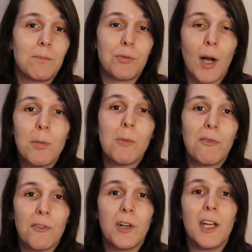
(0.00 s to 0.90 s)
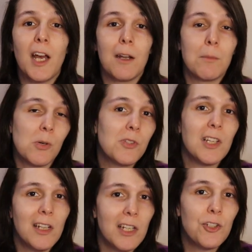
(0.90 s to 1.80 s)
problem-free and
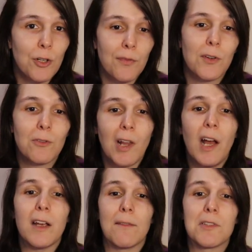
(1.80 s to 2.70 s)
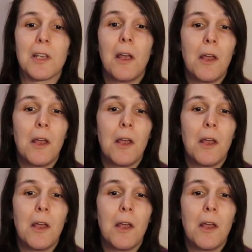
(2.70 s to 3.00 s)
mostly leisure-filled lives.